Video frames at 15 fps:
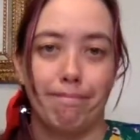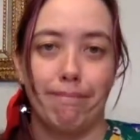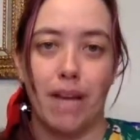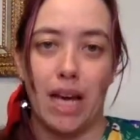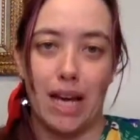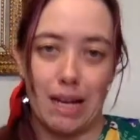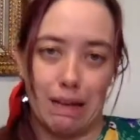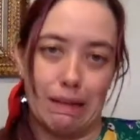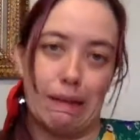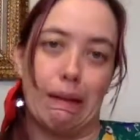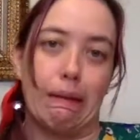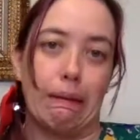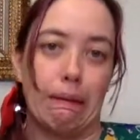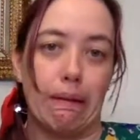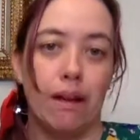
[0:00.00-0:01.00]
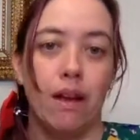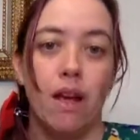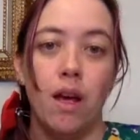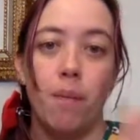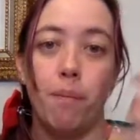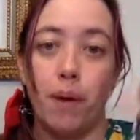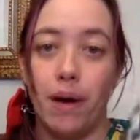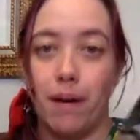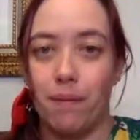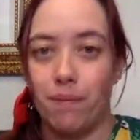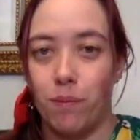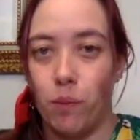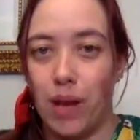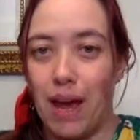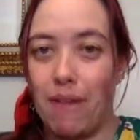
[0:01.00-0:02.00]
I got excited. But
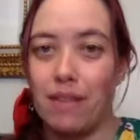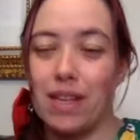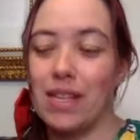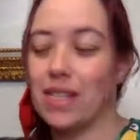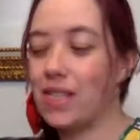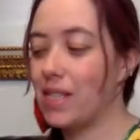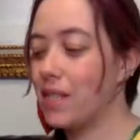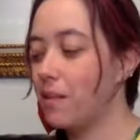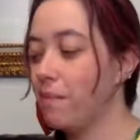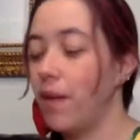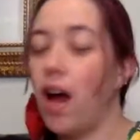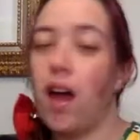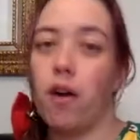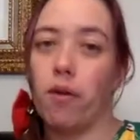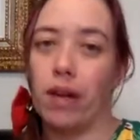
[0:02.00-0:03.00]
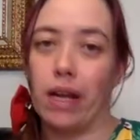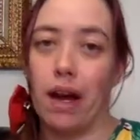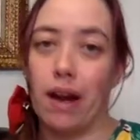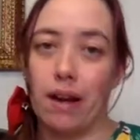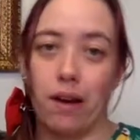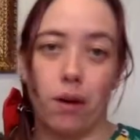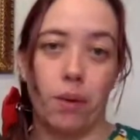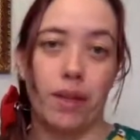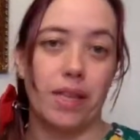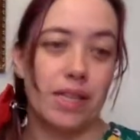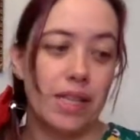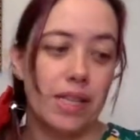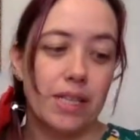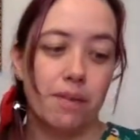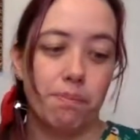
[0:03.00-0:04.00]
we have this. I already kind of know what this
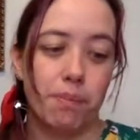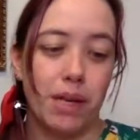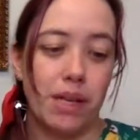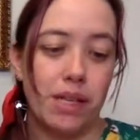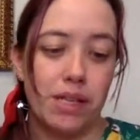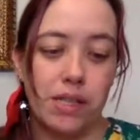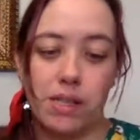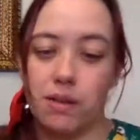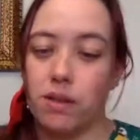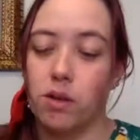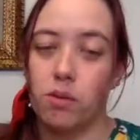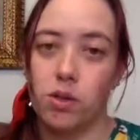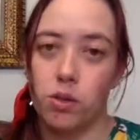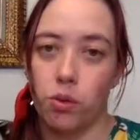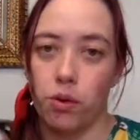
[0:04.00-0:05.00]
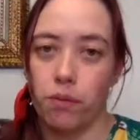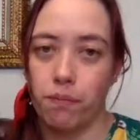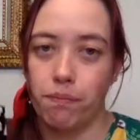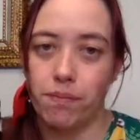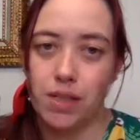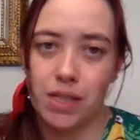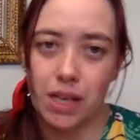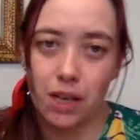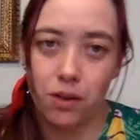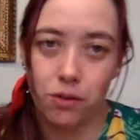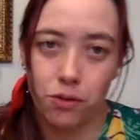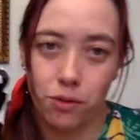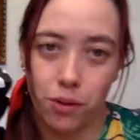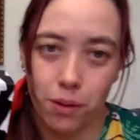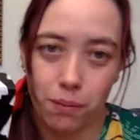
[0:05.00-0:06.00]
is because you can sort of see it
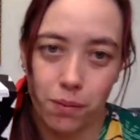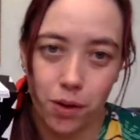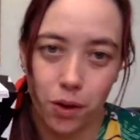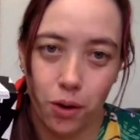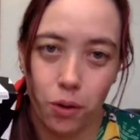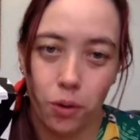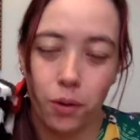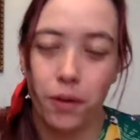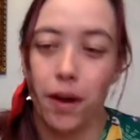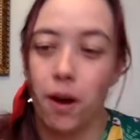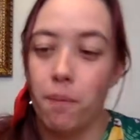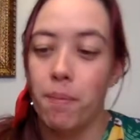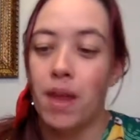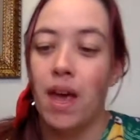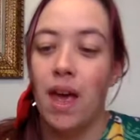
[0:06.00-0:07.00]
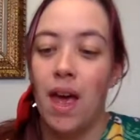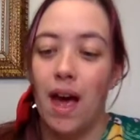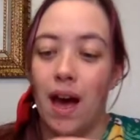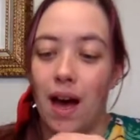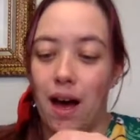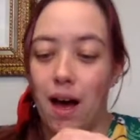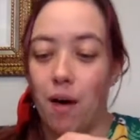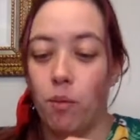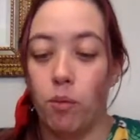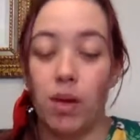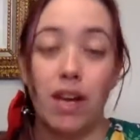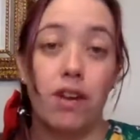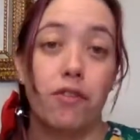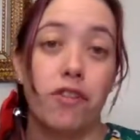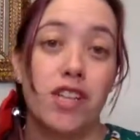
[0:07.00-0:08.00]
through the, the hole there. Um, we
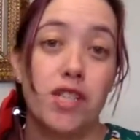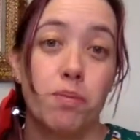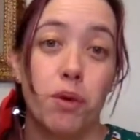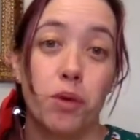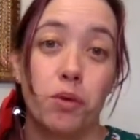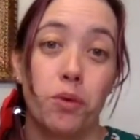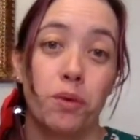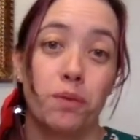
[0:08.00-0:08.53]
get a free spoon.